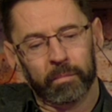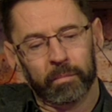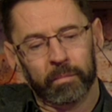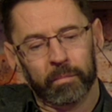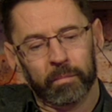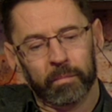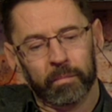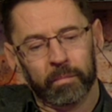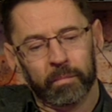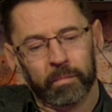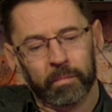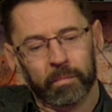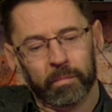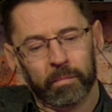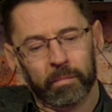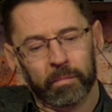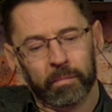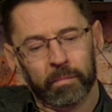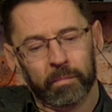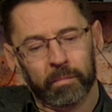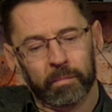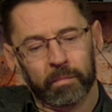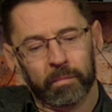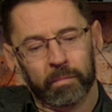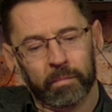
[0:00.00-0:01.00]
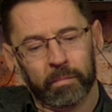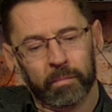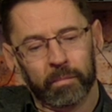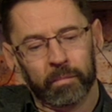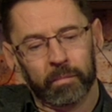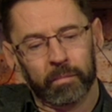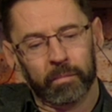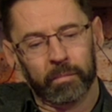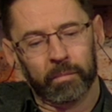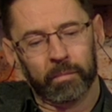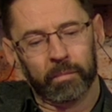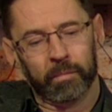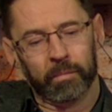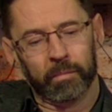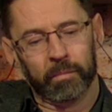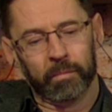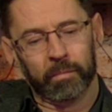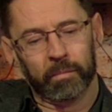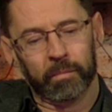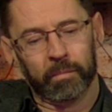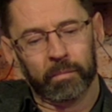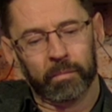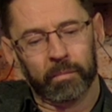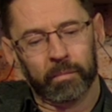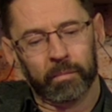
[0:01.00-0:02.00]

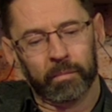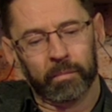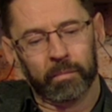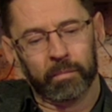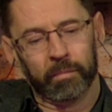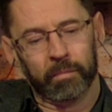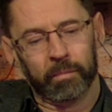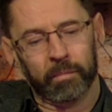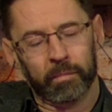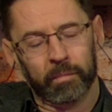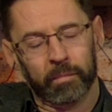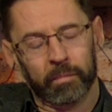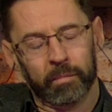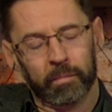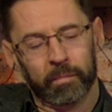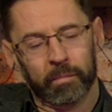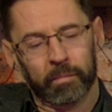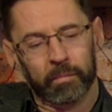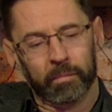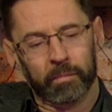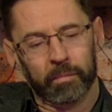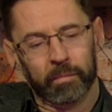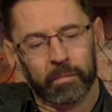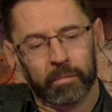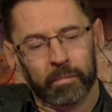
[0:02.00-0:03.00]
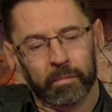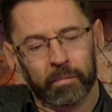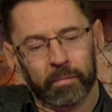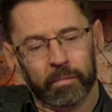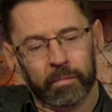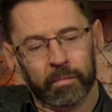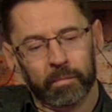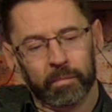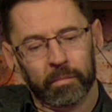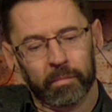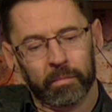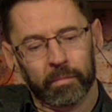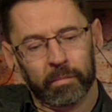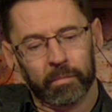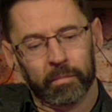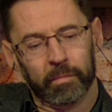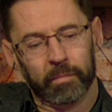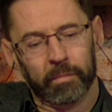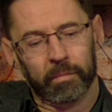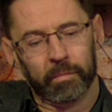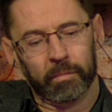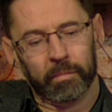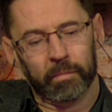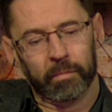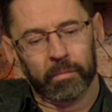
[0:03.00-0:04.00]

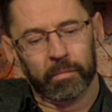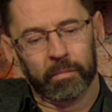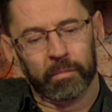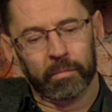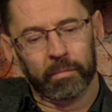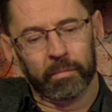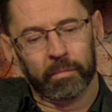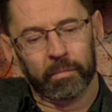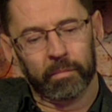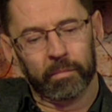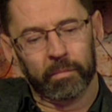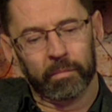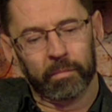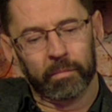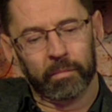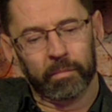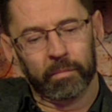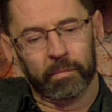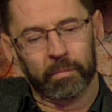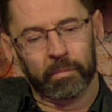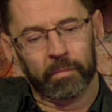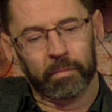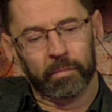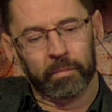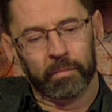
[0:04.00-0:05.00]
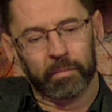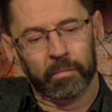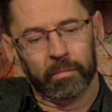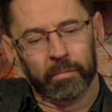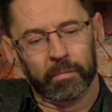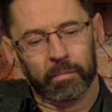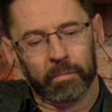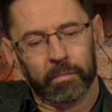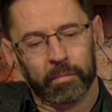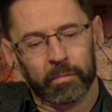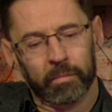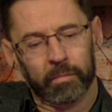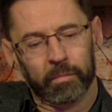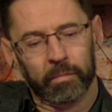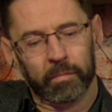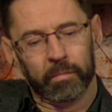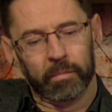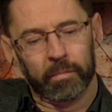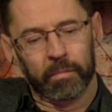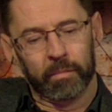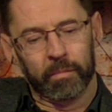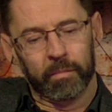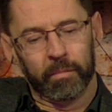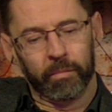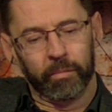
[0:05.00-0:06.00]

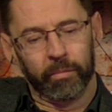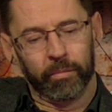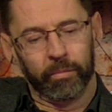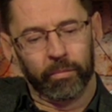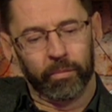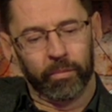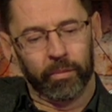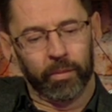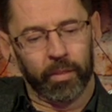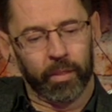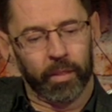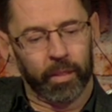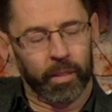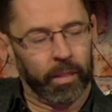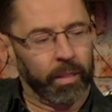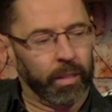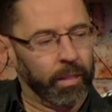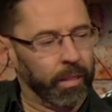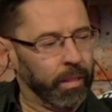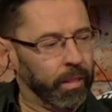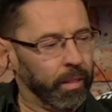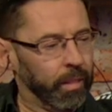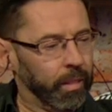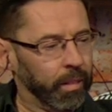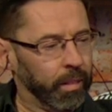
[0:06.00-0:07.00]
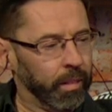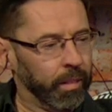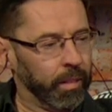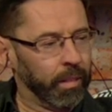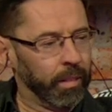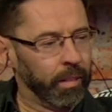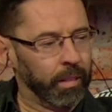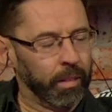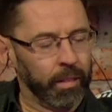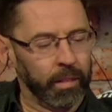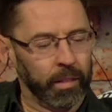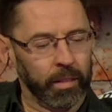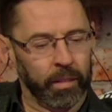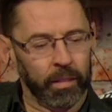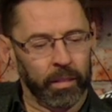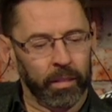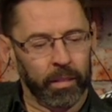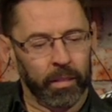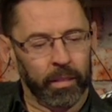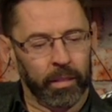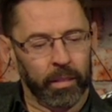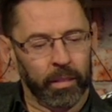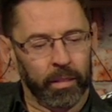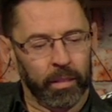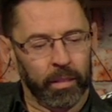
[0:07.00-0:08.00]
The person shown says nothing.